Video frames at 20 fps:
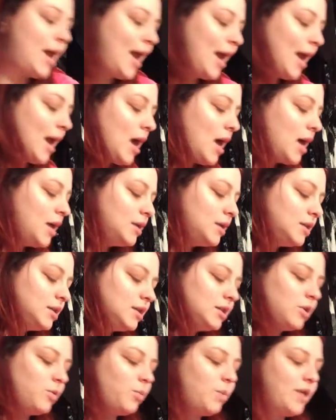
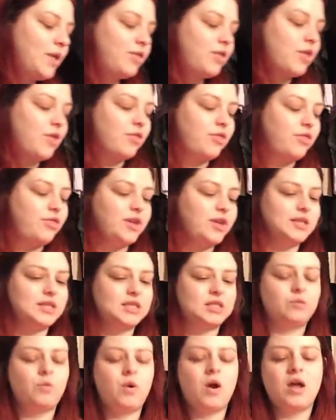And with
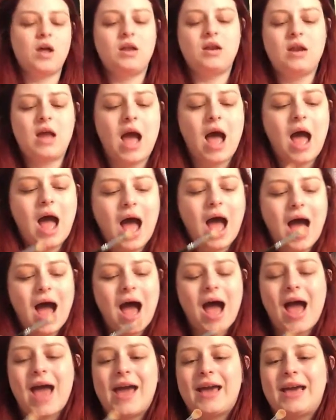this one,
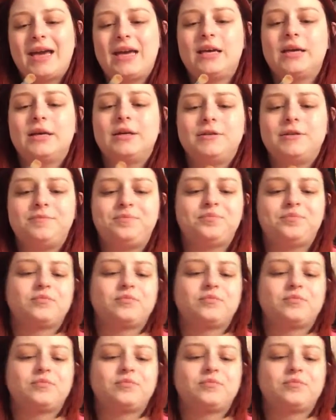I